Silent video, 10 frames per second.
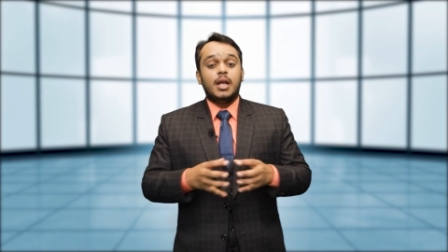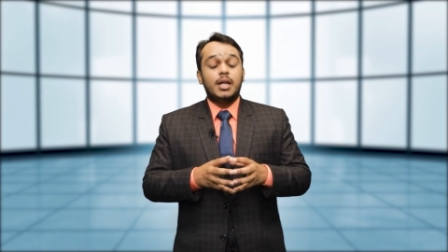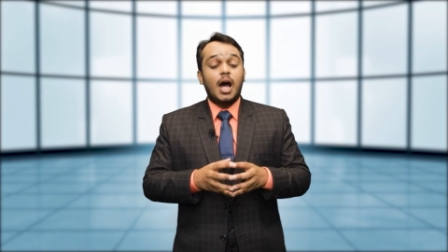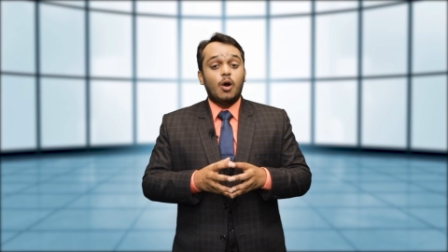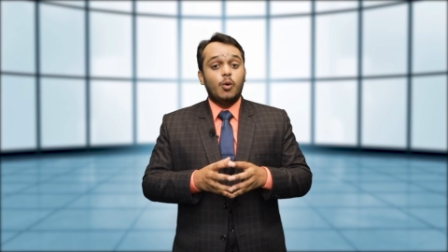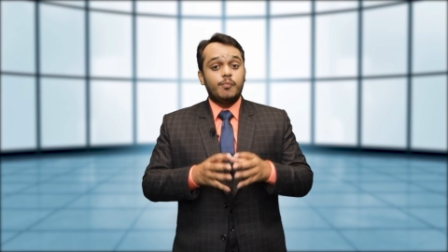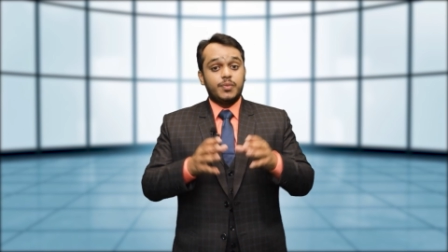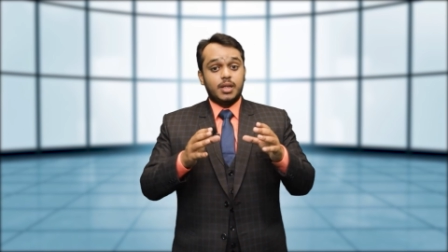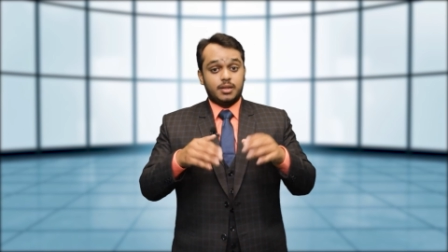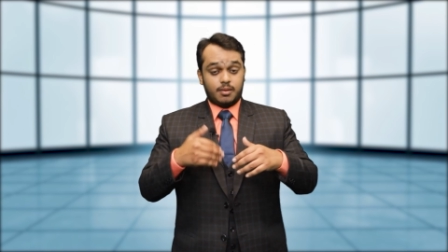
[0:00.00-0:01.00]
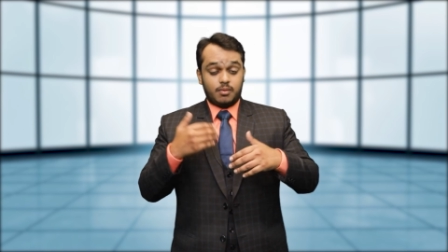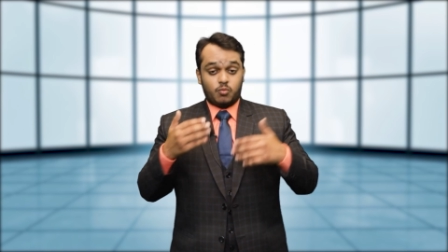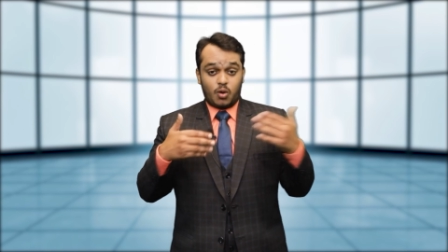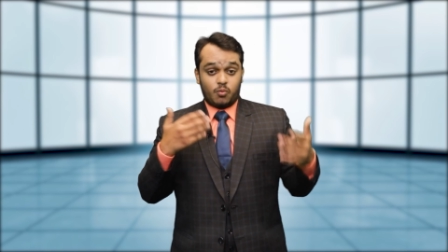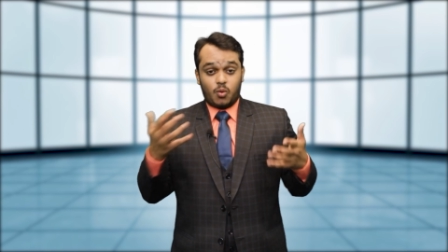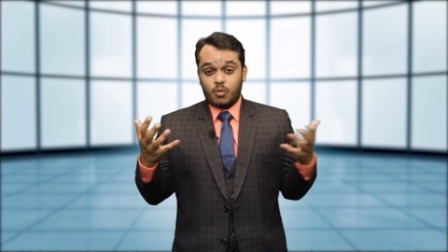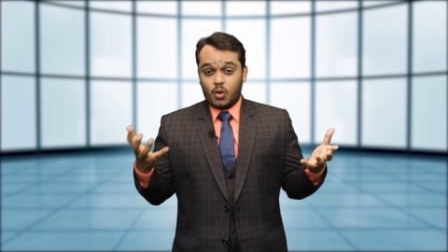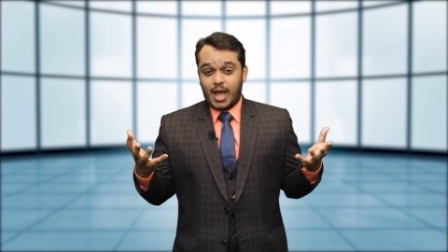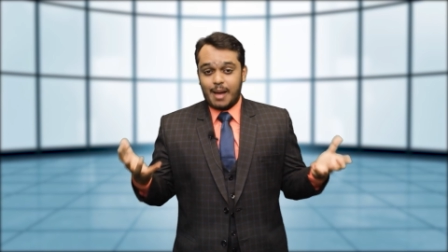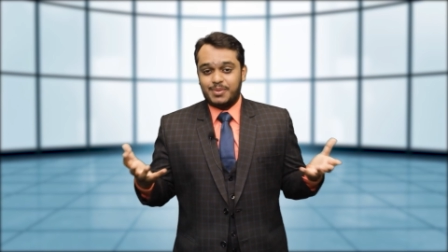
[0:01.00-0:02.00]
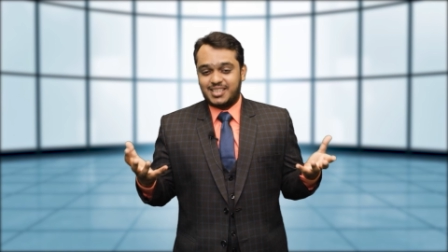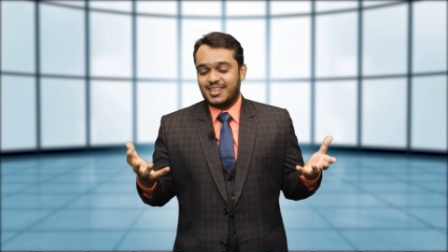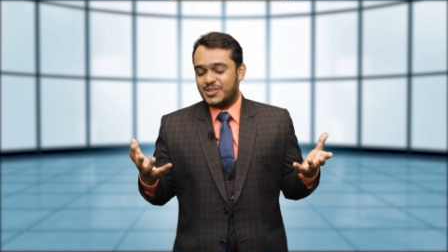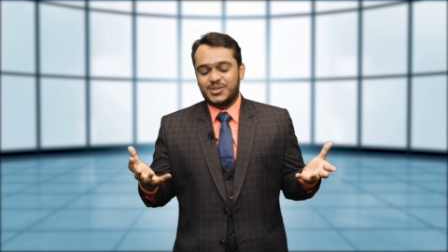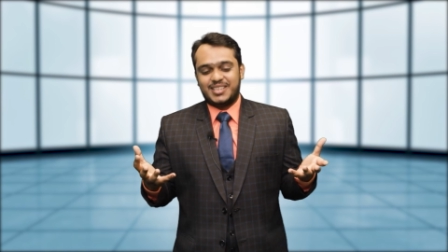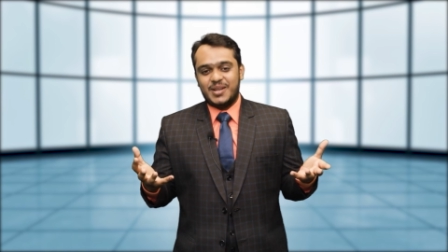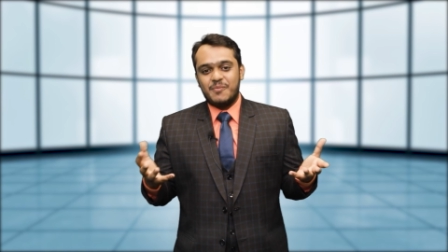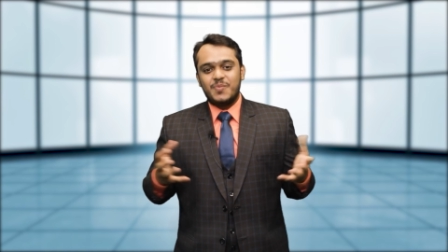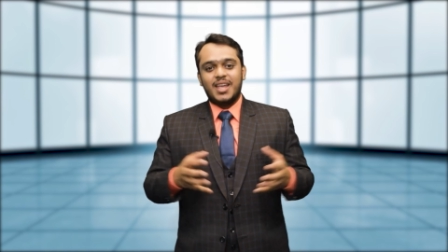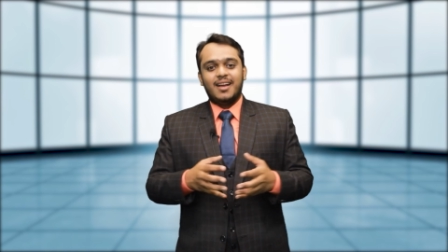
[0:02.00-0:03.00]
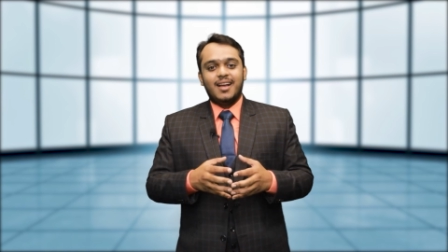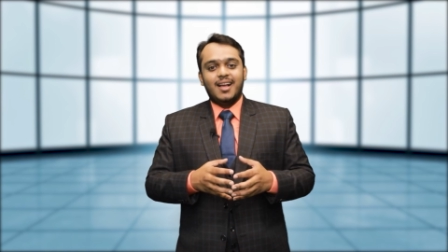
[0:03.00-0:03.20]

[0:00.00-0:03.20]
Now, what happens here, you see,